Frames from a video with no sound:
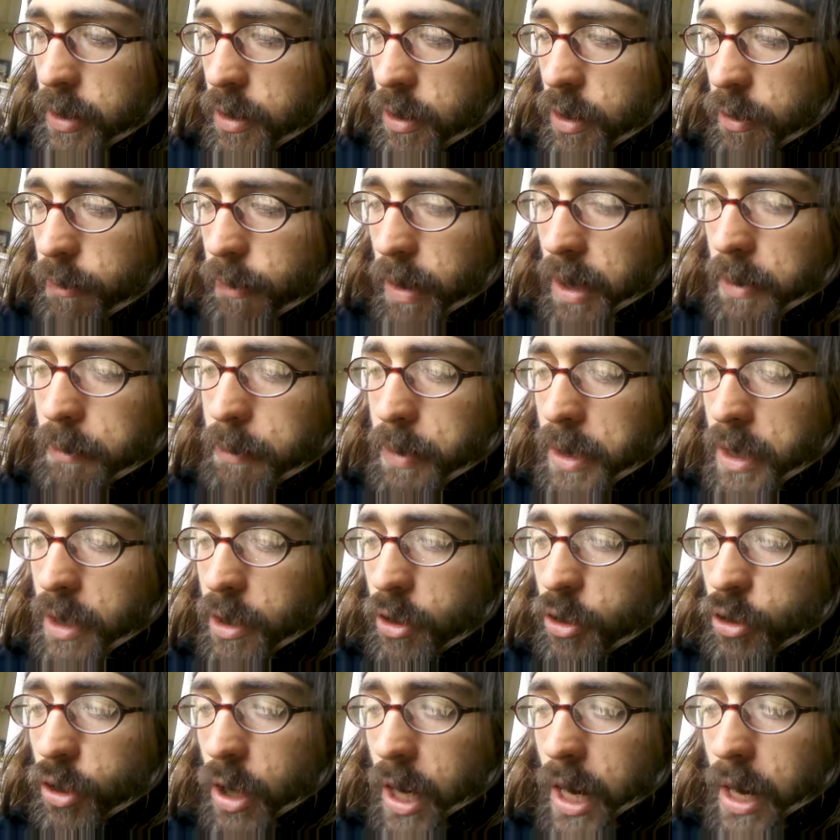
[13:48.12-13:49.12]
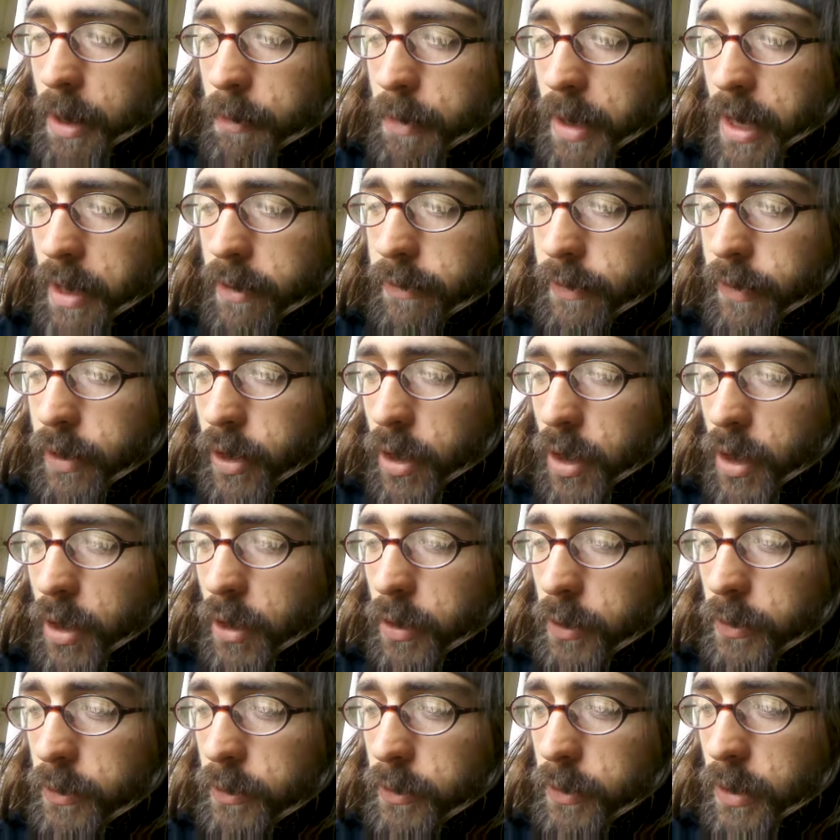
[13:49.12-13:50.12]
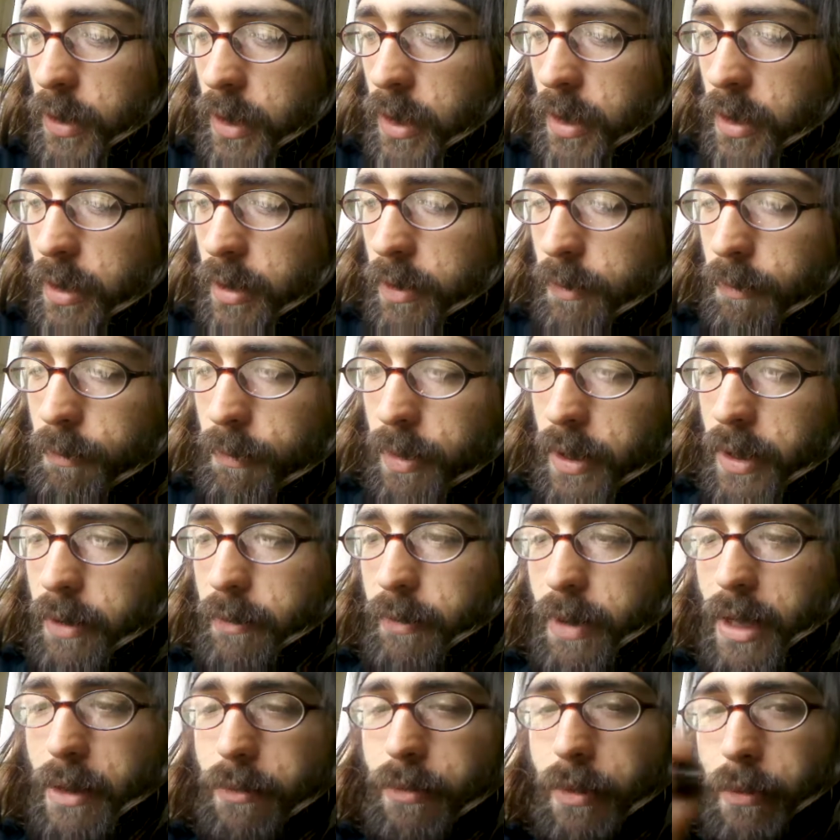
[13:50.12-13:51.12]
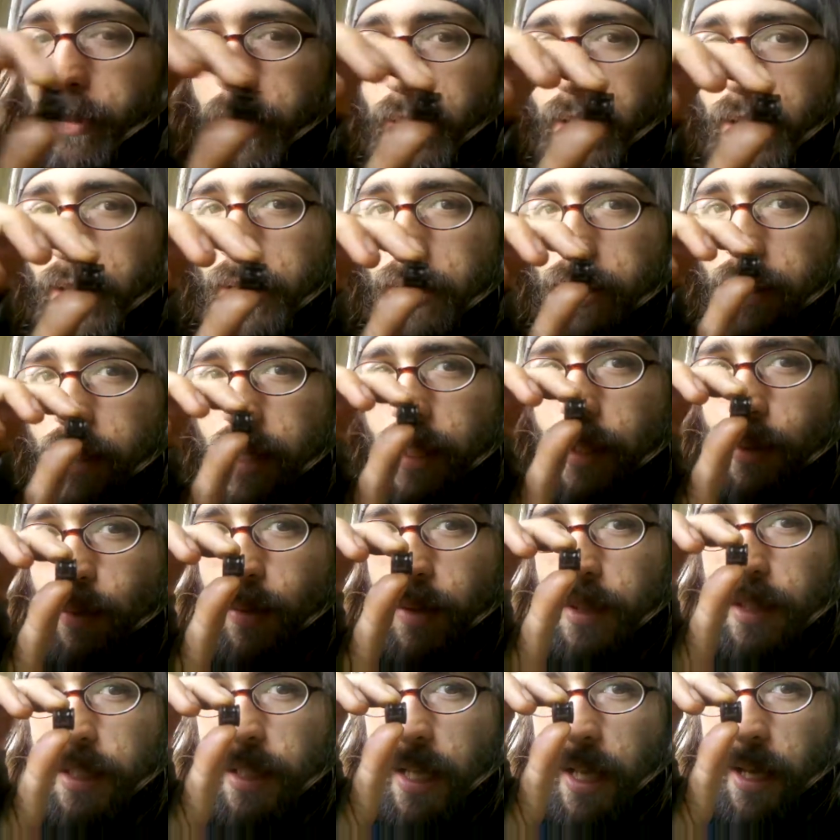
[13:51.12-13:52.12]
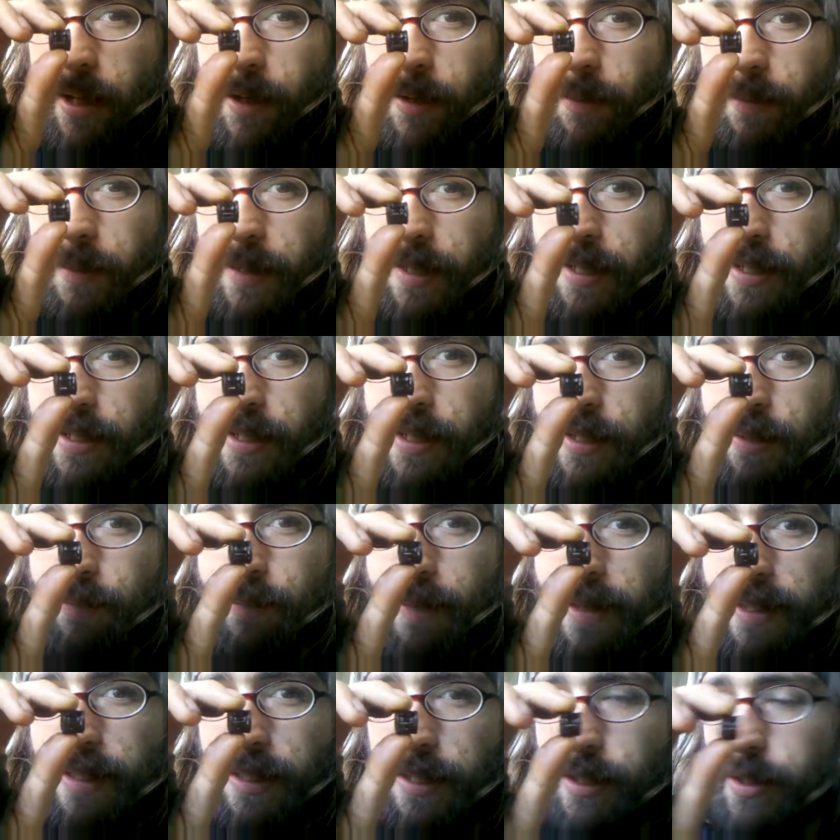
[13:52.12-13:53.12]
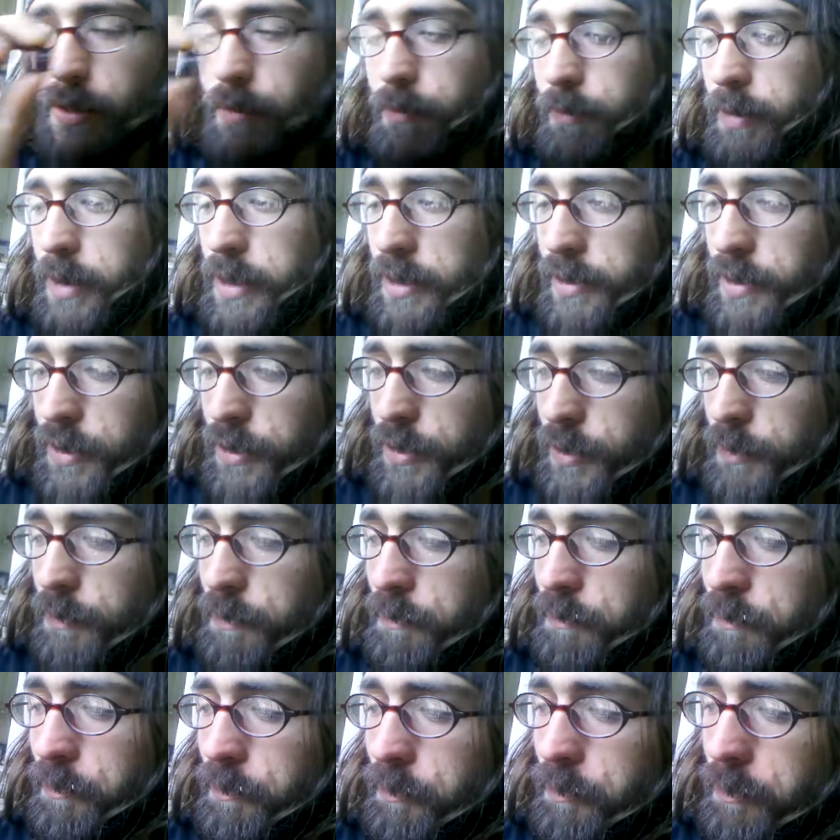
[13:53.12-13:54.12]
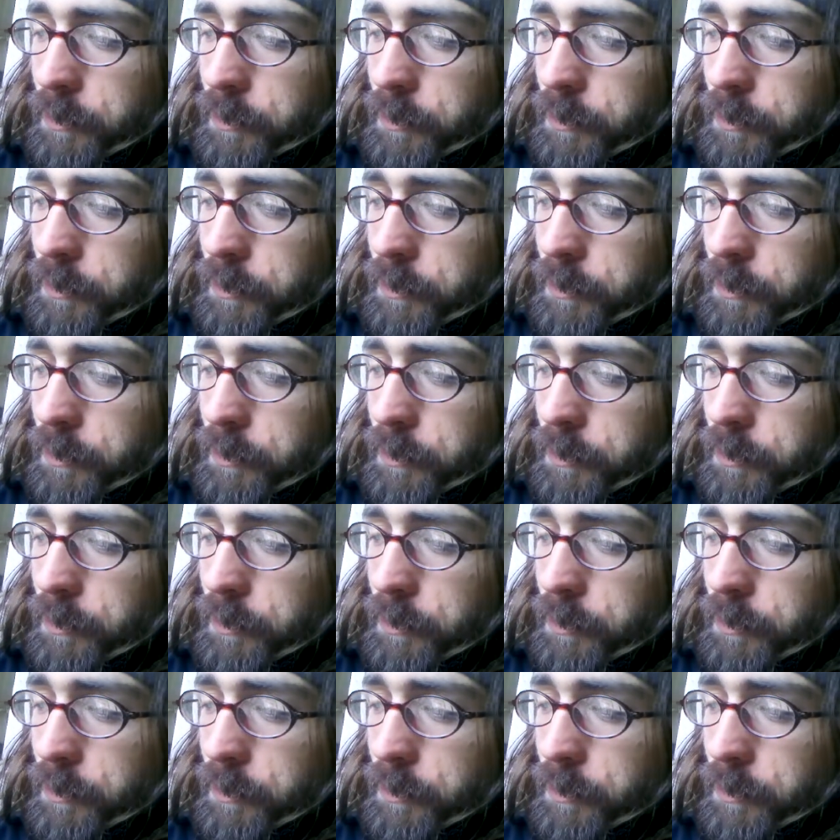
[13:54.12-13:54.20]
You know, it might be a gram heavier, but it may be because this one's lighter because it's missing some pieces.